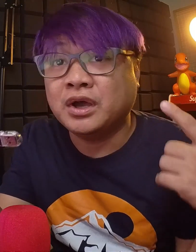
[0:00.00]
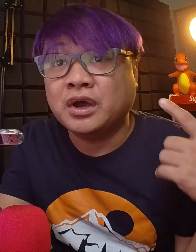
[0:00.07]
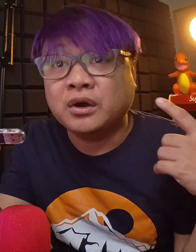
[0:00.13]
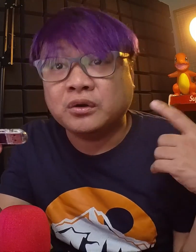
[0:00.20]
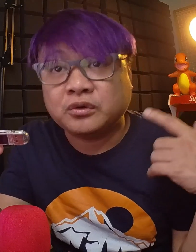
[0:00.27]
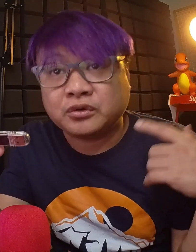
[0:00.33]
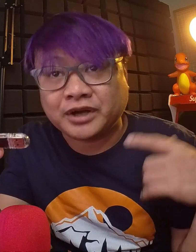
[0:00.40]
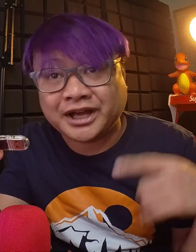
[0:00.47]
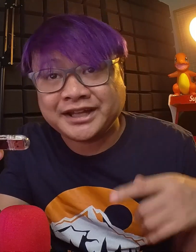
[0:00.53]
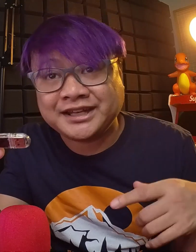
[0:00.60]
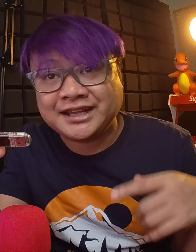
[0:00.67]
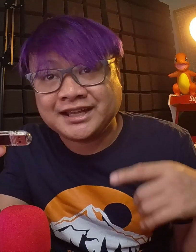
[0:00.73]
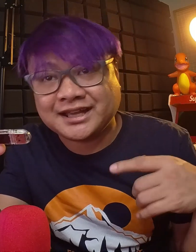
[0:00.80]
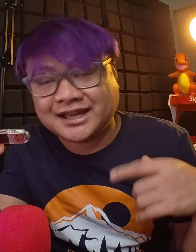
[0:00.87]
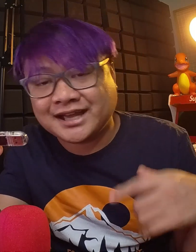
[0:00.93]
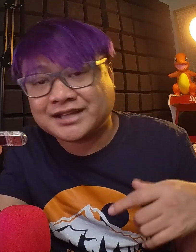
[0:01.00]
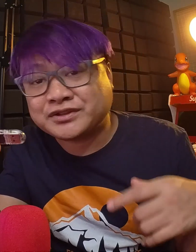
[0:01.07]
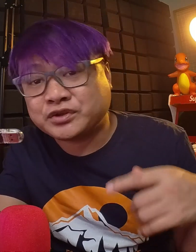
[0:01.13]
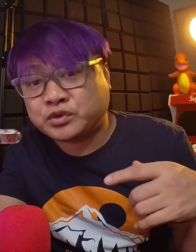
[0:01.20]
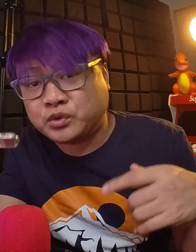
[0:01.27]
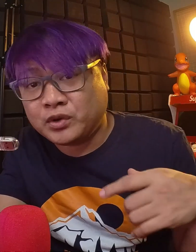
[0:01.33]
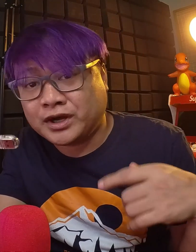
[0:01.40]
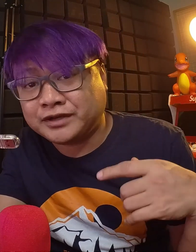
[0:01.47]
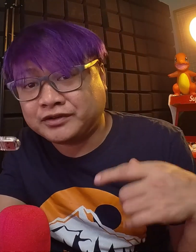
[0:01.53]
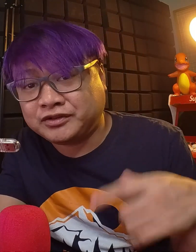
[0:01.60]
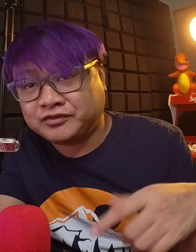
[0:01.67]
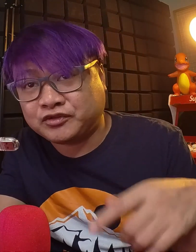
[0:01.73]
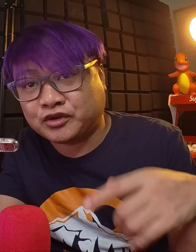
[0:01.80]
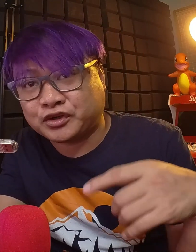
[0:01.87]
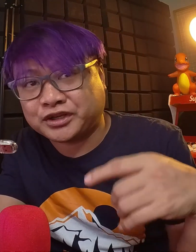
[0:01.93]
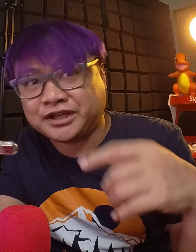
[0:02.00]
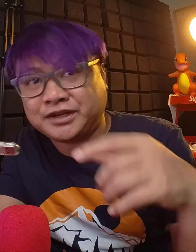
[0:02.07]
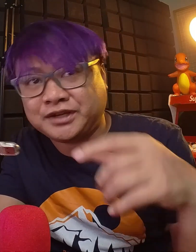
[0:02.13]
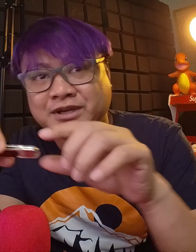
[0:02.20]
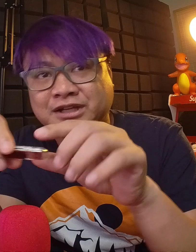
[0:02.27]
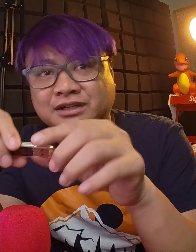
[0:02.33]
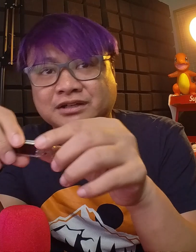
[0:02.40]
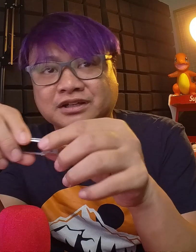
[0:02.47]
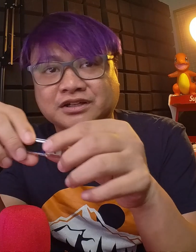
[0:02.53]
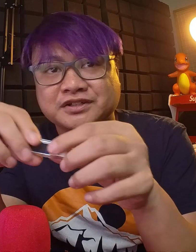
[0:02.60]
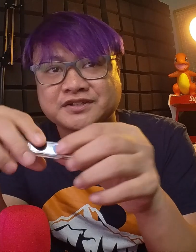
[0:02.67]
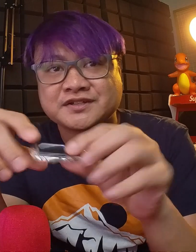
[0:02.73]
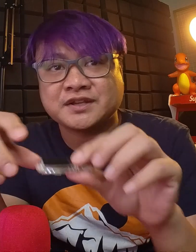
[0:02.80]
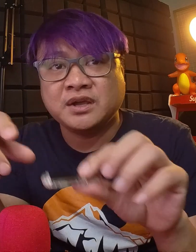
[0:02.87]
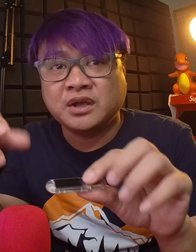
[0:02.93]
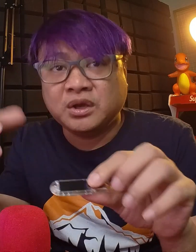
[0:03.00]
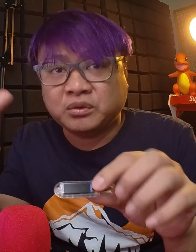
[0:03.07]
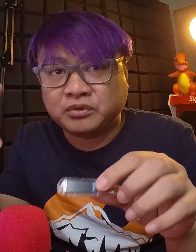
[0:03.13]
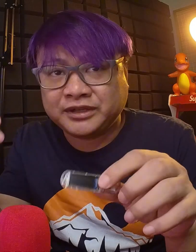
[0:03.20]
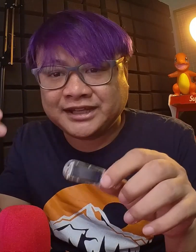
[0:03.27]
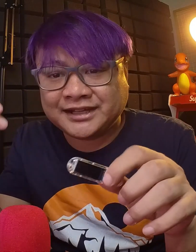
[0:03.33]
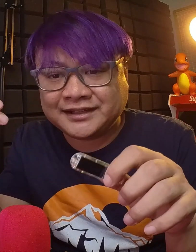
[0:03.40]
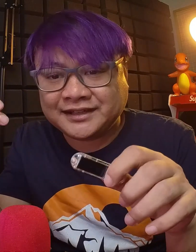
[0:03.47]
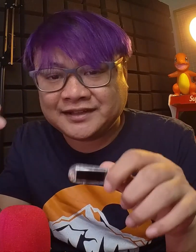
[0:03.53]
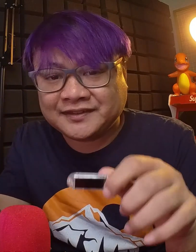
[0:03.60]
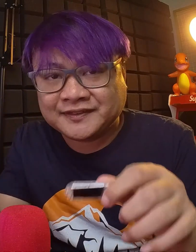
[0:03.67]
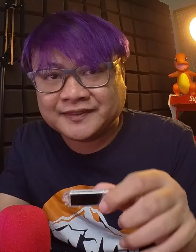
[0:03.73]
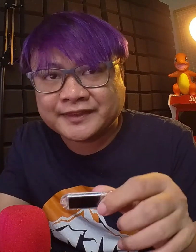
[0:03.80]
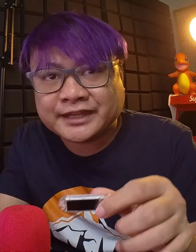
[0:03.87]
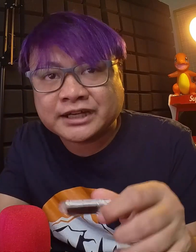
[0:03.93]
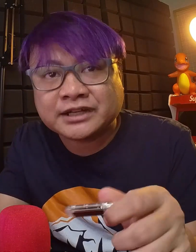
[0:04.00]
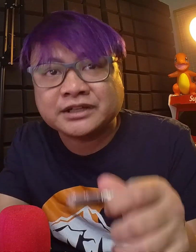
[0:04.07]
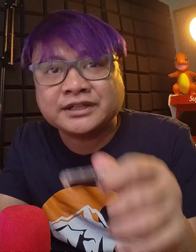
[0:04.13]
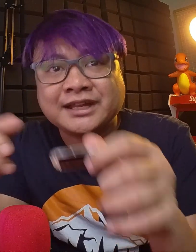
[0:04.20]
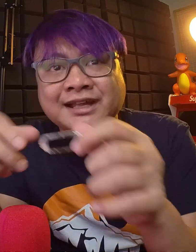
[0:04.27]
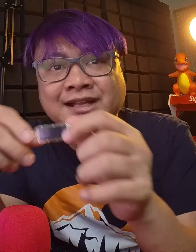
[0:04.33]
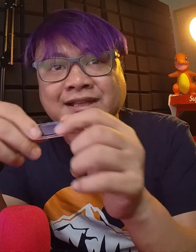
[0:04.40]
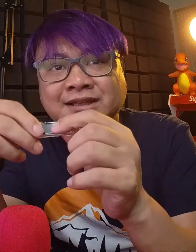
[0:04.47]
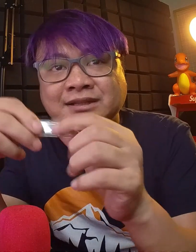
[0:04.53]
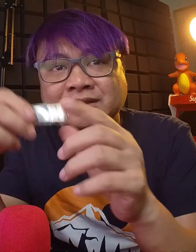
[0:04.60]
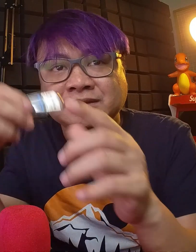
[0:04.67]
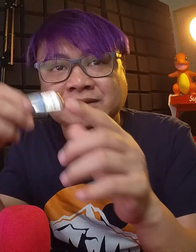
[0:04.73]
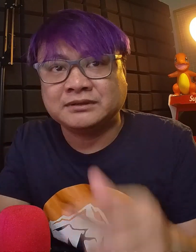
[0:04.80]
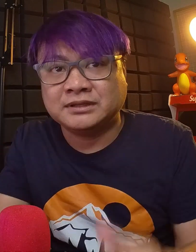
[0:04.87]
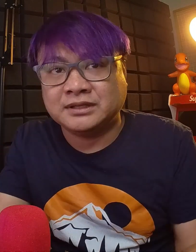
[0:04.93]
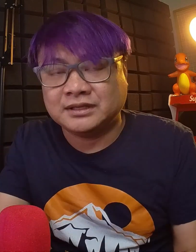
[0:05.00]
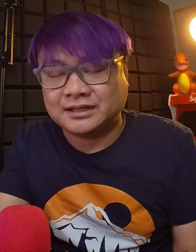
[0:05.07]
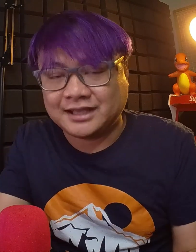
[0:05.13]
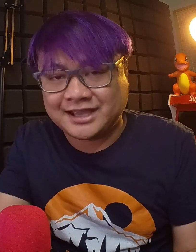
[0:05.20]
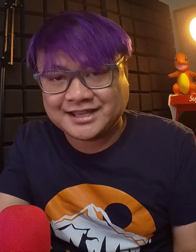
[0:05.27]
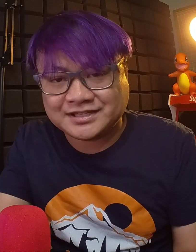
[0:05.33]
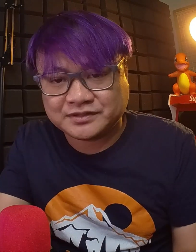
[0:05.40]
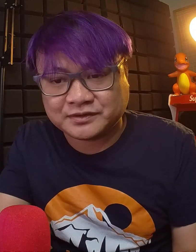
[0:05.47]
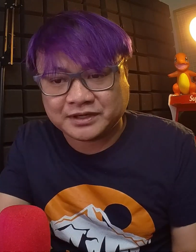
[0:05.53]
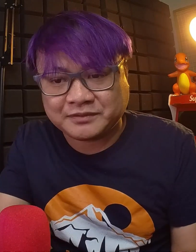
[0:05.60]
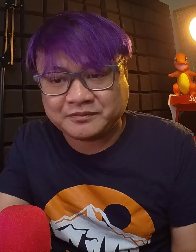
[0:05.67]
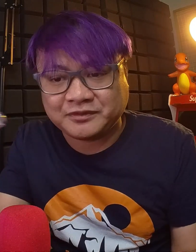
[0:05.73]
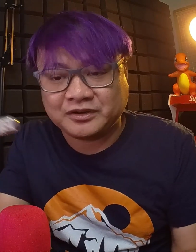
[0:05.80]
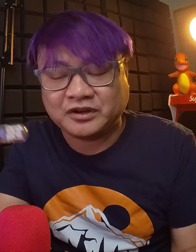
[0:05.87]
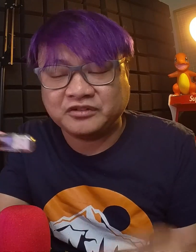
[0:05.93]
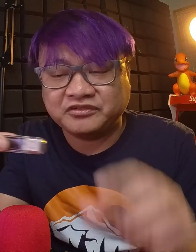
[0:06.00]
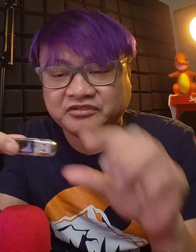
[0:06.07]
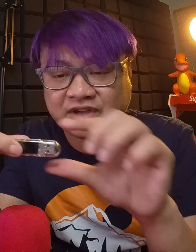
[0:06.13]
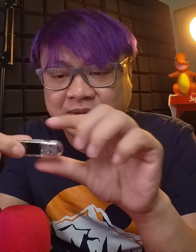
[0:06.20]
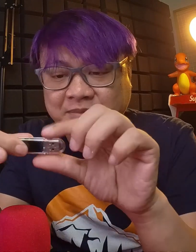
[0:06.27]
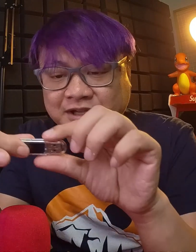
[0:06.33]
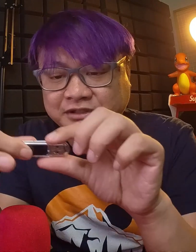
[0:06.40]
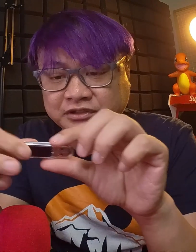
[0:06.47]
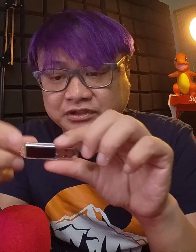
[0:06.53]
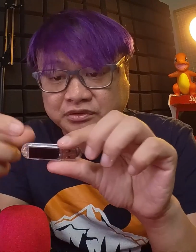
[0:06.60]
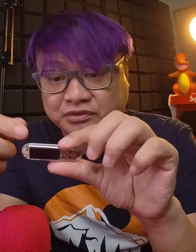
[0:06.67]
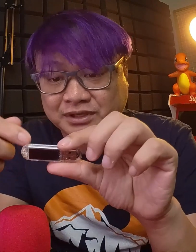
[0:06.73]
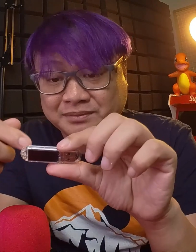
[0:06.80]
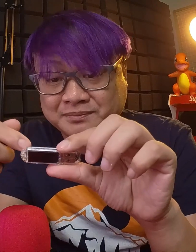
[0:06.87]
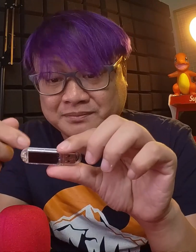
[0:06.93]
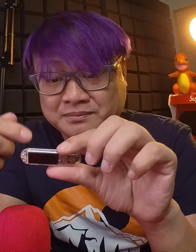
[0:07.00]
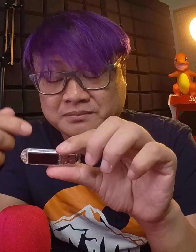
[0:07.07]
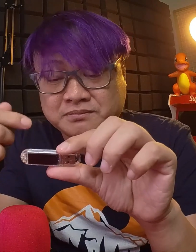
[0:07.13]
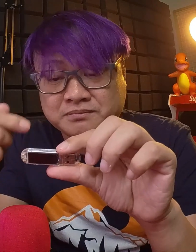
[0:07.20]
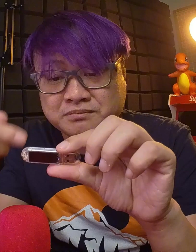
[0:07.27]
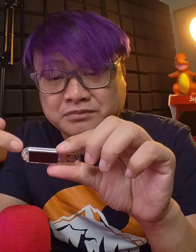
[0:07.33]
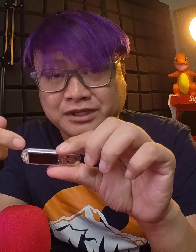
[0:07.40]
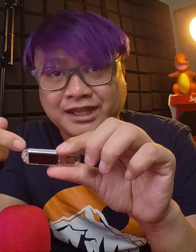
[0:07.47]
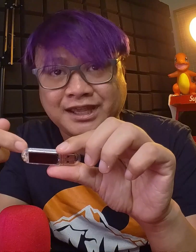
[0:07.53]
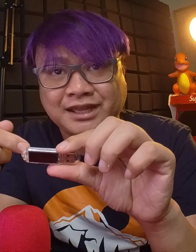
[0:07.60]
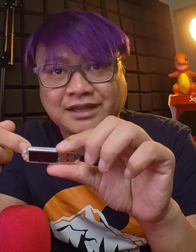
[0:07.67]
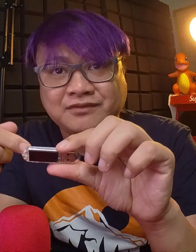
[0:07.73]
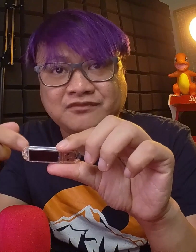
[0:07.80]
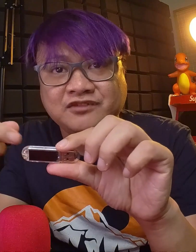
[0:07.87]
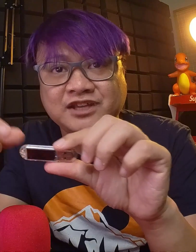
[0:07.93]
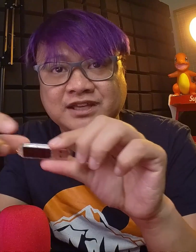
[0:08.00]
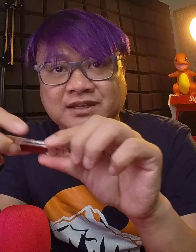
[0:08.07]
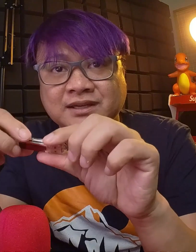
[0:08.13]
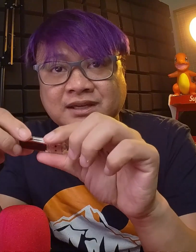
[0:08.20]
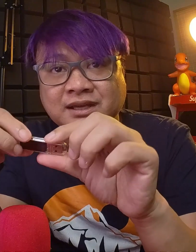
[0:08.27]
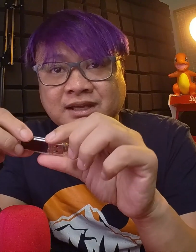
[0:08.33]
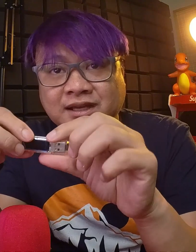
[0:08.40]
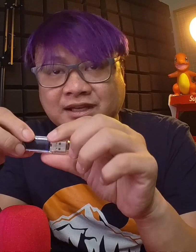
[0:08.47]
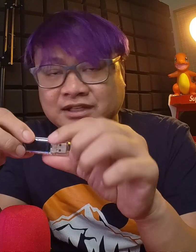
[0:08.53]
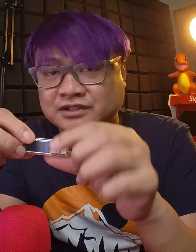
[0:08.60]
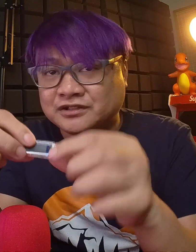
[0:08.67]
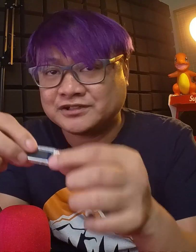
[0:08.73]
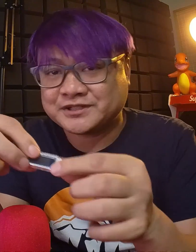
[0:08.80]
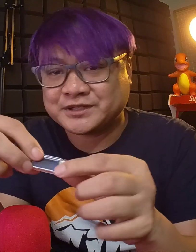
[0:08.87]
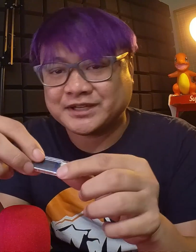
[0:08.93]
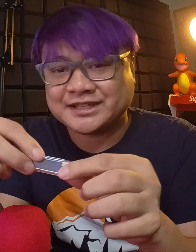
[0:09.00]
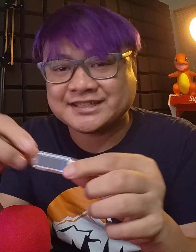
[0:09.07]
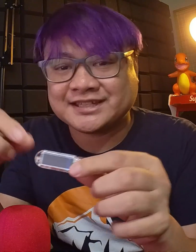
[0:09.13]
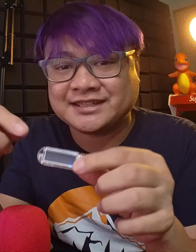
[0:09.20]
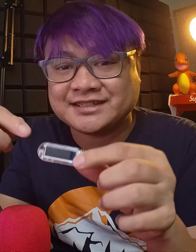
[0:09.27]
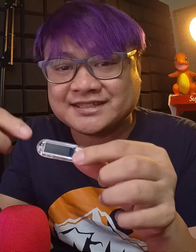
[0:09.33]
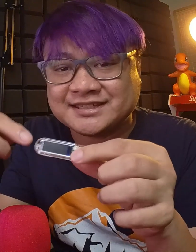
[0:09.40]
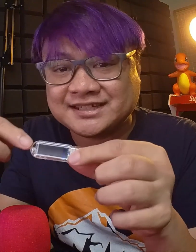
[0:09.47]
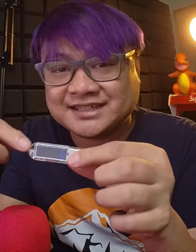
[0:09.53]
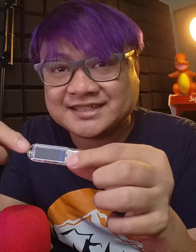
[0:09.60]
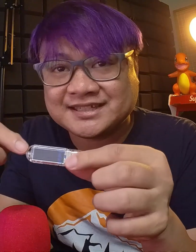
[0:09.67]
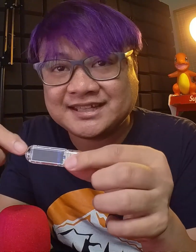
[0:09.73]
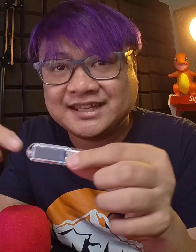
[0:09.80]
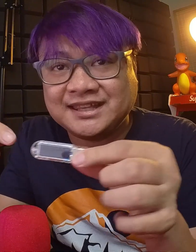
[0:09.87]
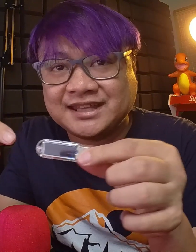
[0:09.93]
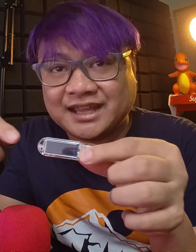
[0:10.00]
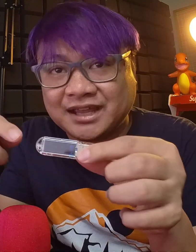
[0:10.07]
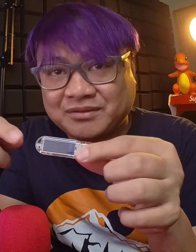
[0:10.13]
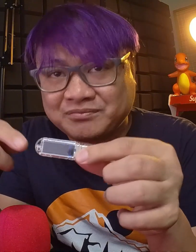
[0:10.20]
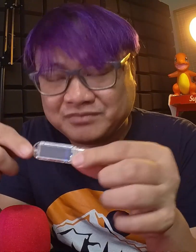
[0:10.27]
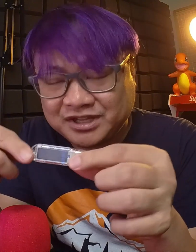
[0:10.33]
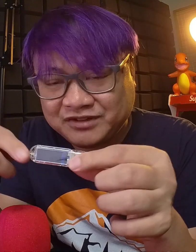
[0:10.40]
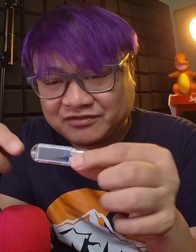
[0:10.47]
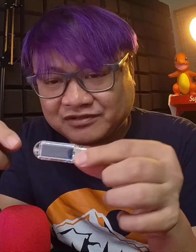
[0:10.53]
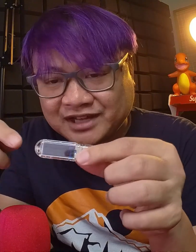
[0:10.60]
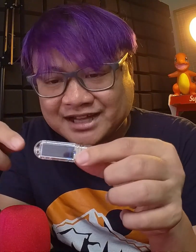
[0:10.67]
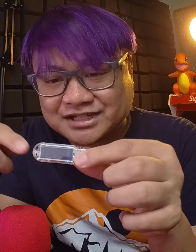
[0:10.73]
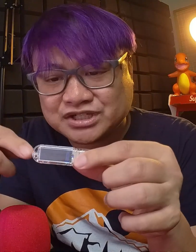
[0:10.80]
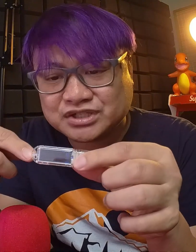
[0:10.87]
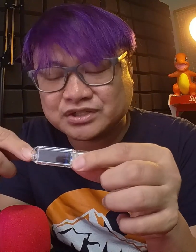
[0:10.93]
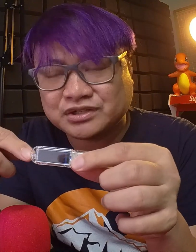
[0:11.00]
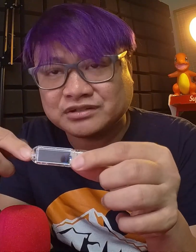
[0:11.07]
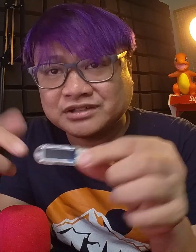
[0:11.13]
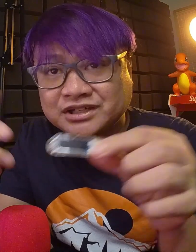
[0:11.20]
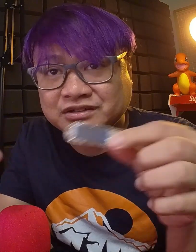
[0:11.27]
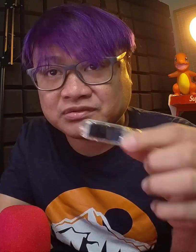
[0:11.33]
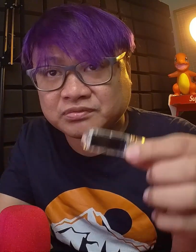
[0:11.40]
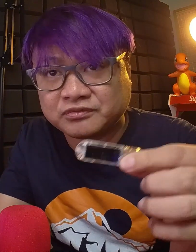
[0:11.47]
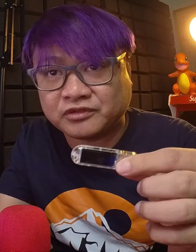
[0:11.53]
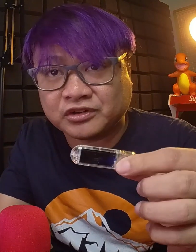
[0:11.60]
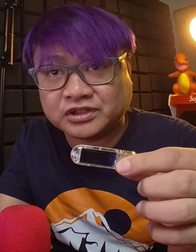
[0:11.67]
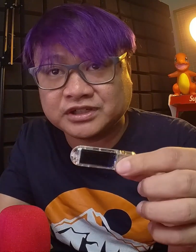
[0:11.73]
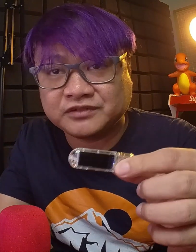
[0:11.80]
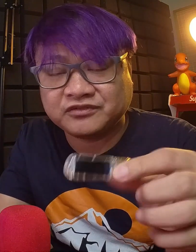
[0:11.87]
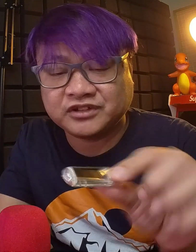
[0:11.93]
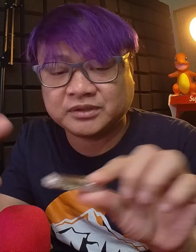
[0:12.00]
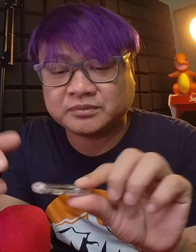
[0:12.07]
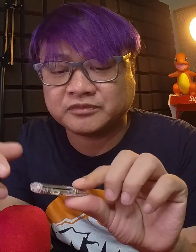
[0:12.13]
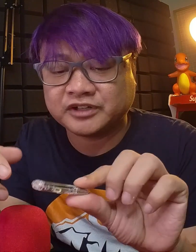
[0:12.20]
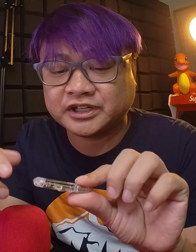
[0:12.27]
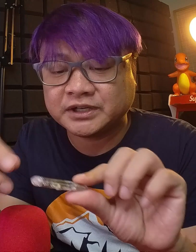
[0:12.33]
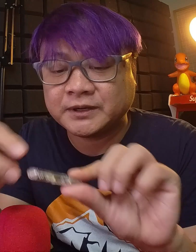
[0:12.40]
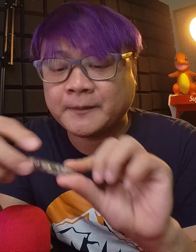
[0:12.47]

running at 240 MHz with an internal SRAM of 512 kV. It also has a 16 MB flash storage for the firmware,